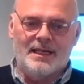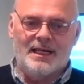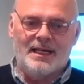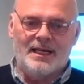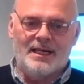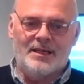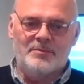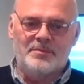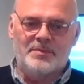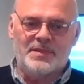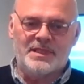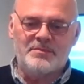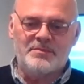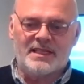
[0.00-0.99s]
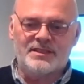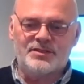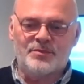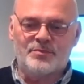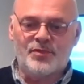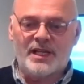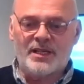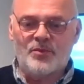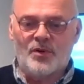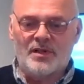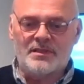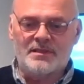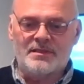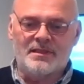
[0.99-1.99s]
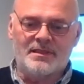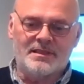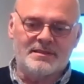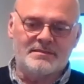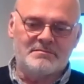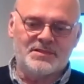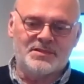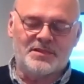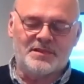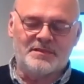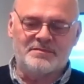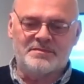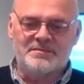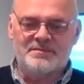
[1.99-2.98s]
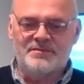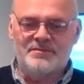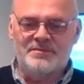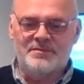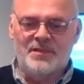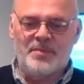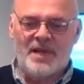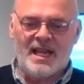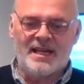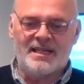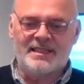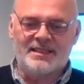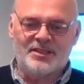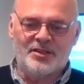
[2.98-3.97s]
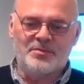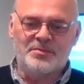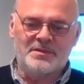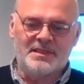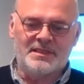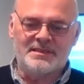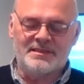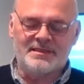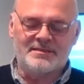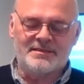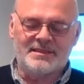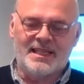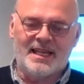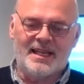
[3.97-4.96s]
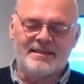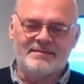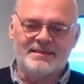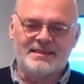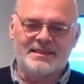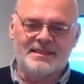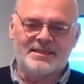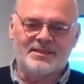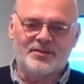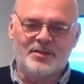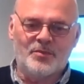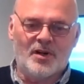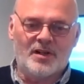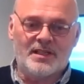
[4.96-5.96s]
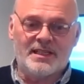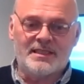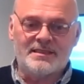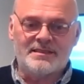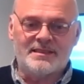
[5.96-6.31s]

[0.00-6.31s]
um, but he managed to break one, and I sort of repaired it, cobbled it, you know, together, and then got it working.